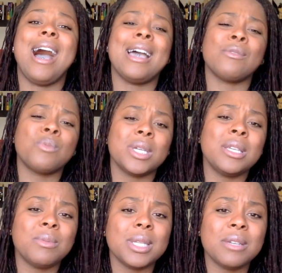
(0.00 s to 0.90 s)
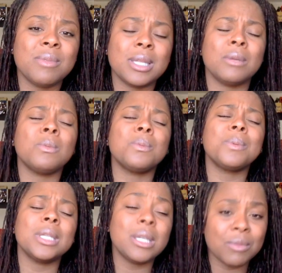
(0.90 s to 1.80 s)
I really, really, really,
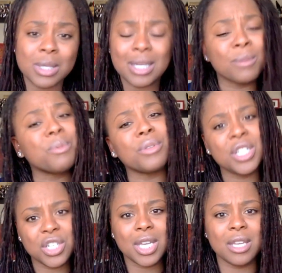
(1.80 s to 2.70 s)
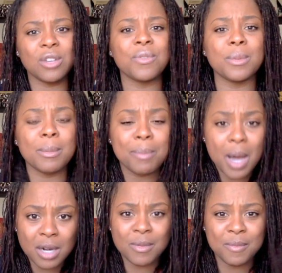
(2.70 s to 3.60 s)
really, really appreciate you from the
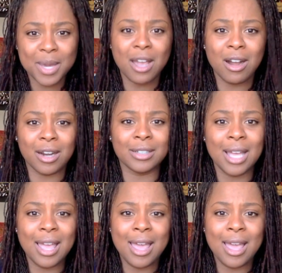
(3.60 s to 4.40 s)
bottom of my heart.